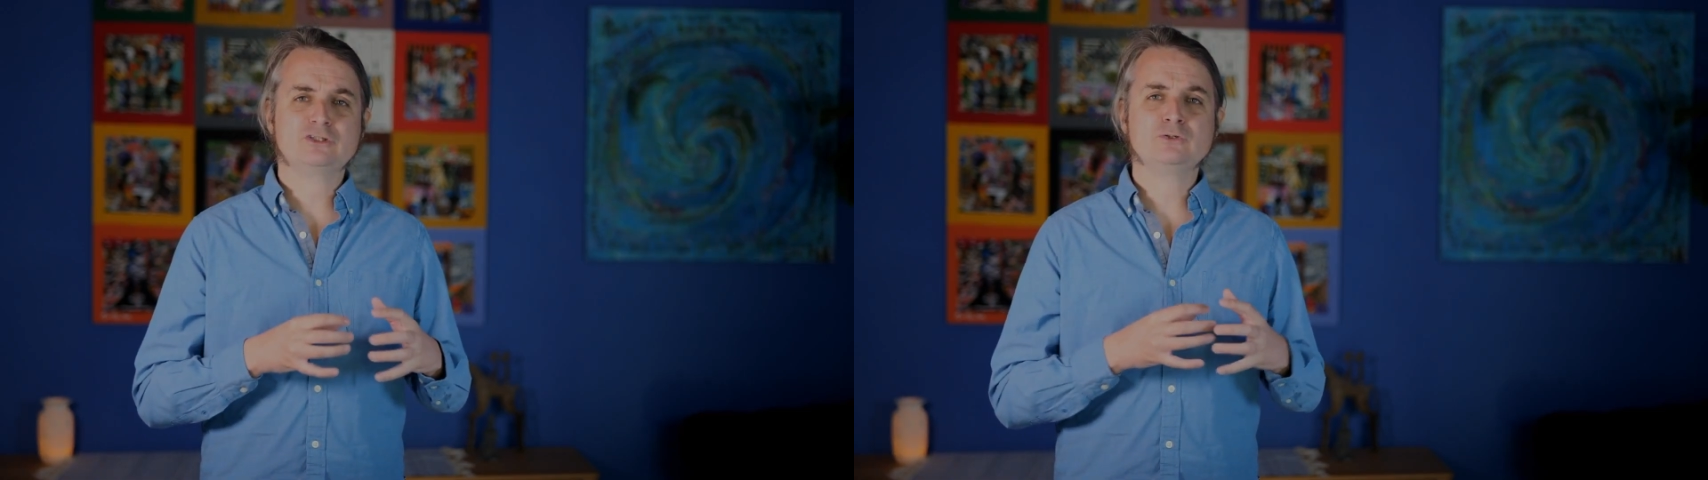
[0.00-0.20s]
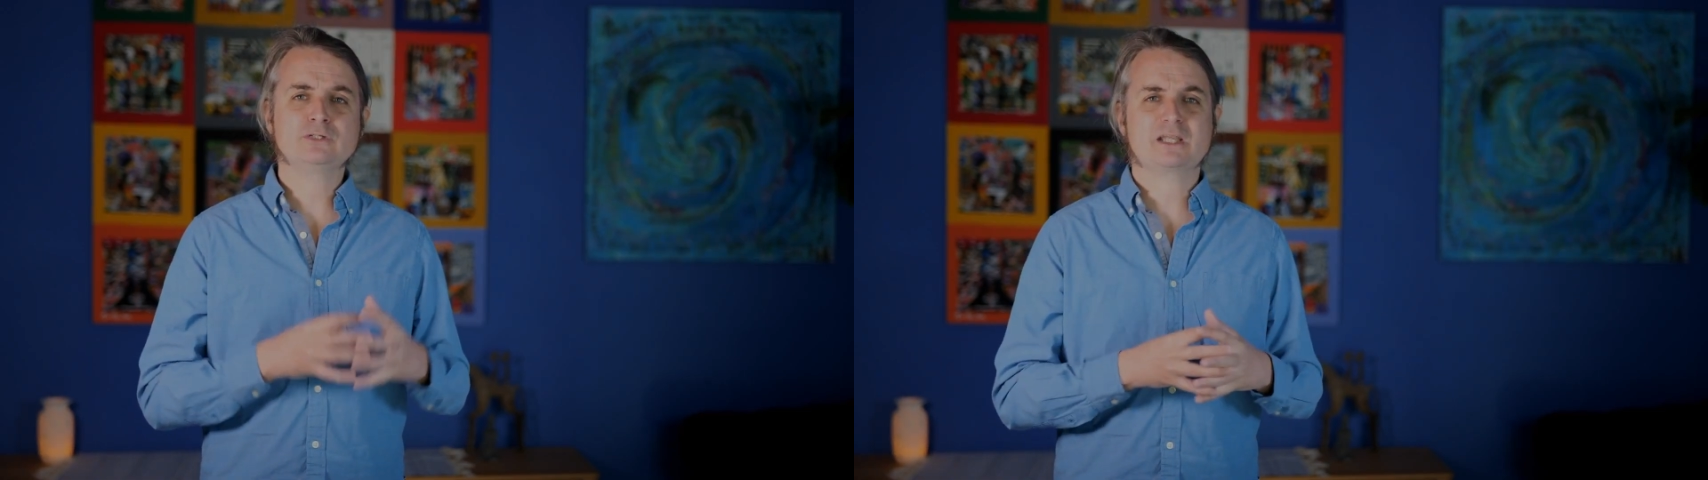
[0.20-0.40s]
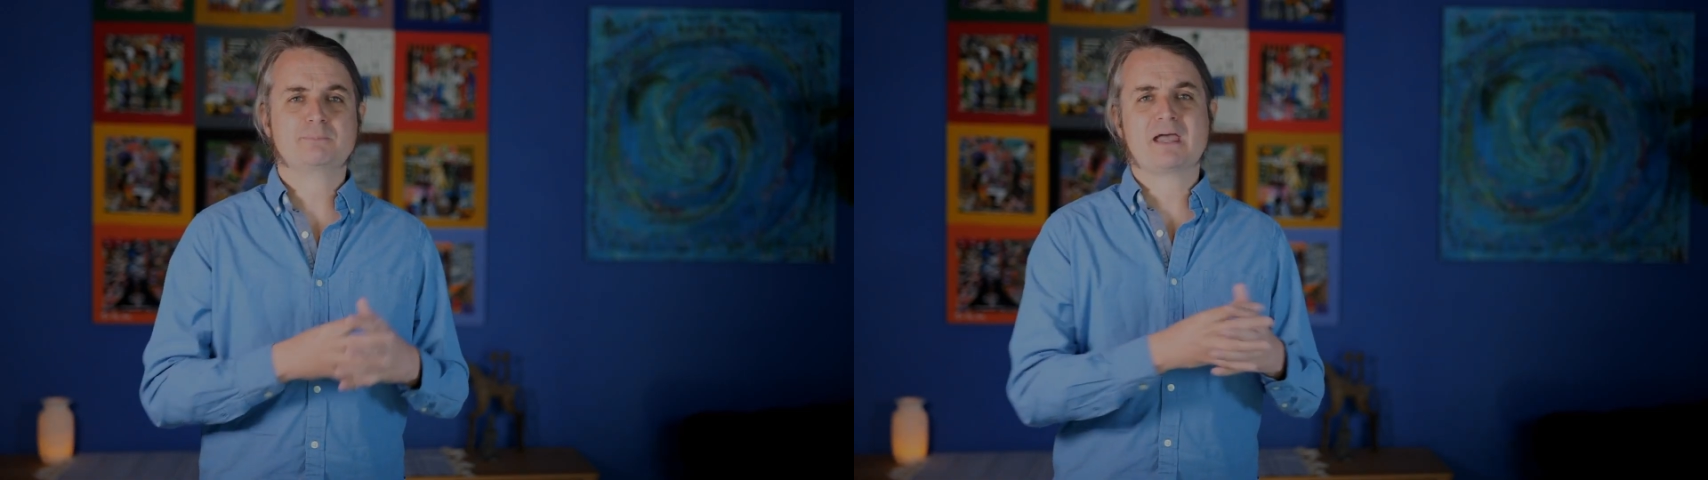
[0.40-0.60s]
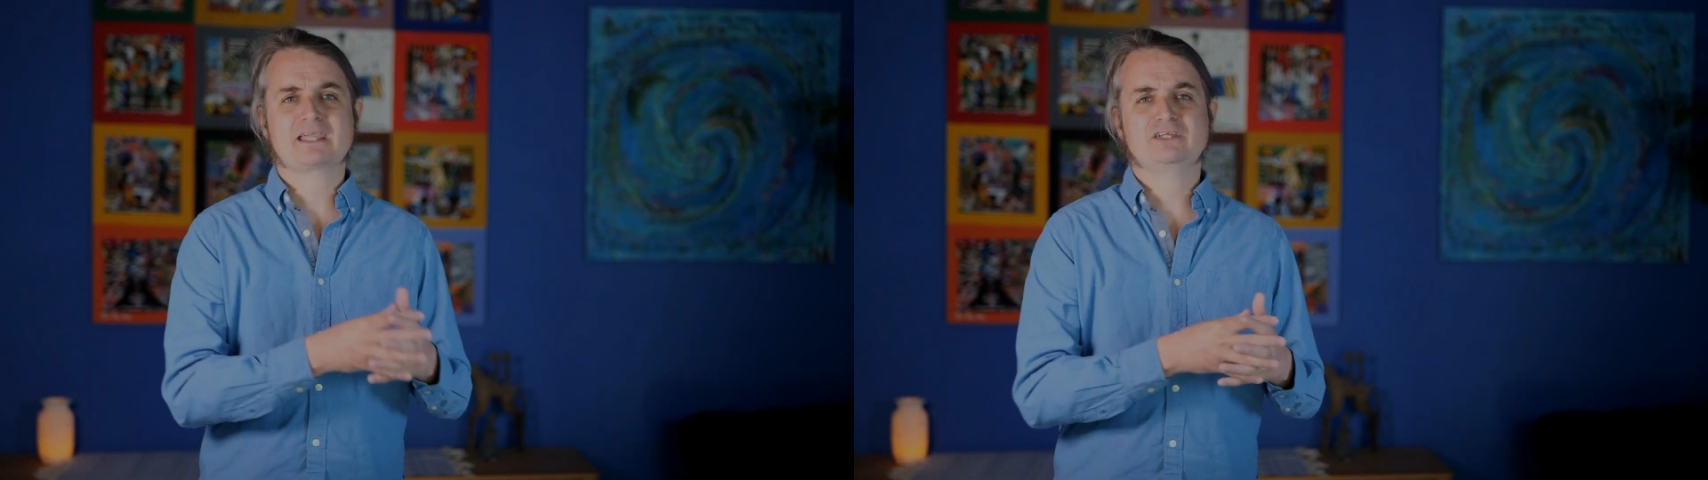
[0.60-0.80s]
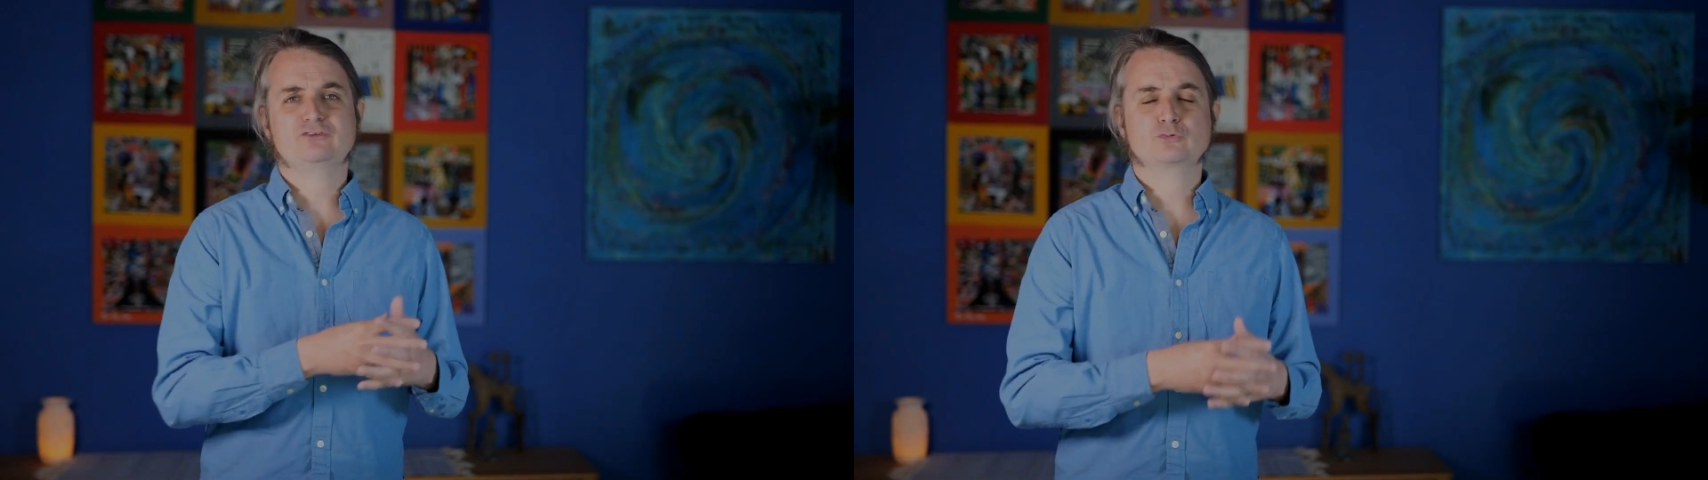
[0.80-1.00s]
NuGet
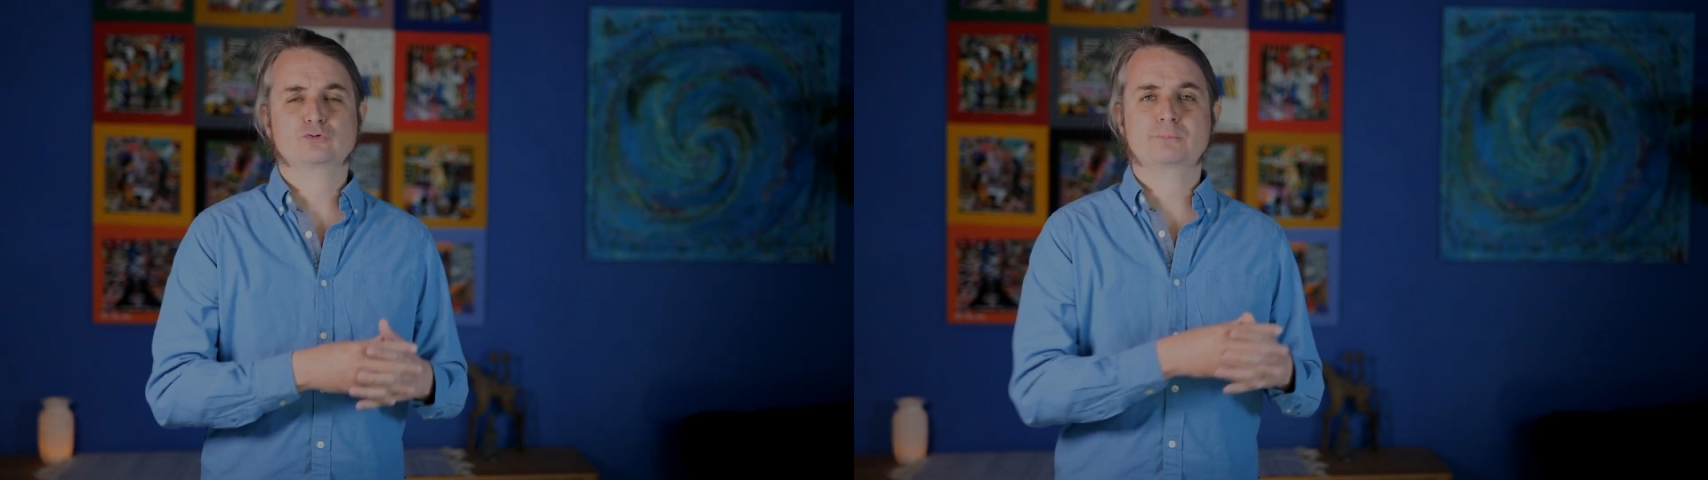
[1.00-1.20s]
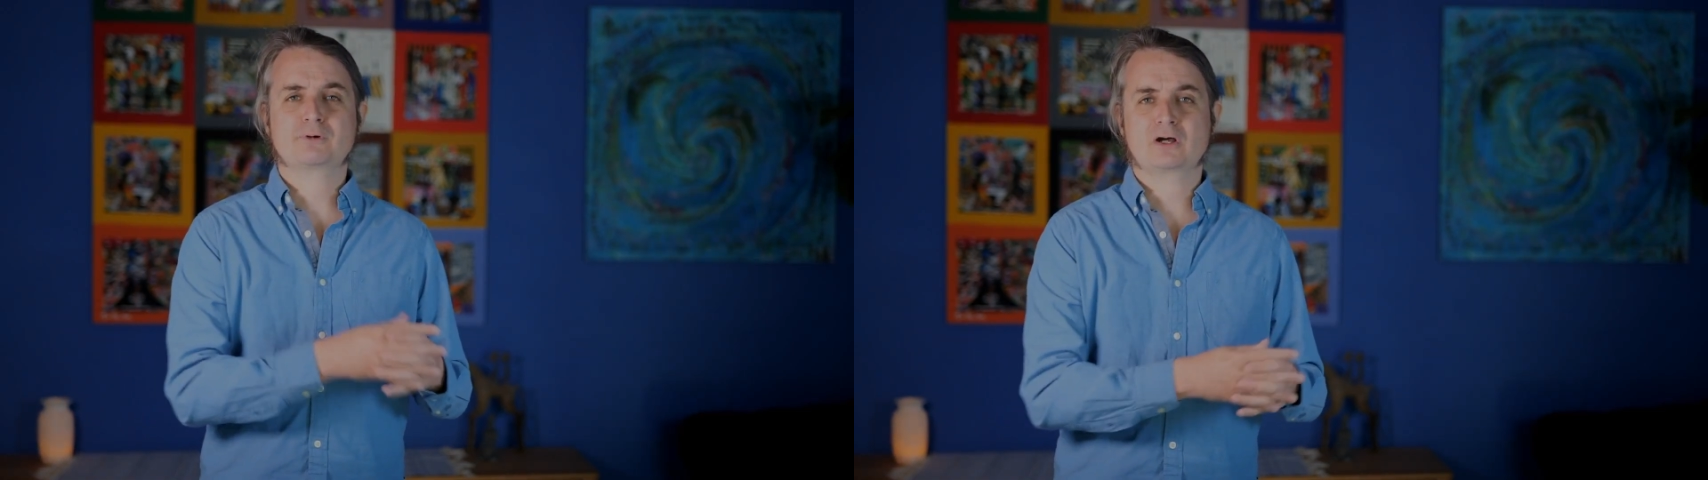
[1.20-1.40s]
package to your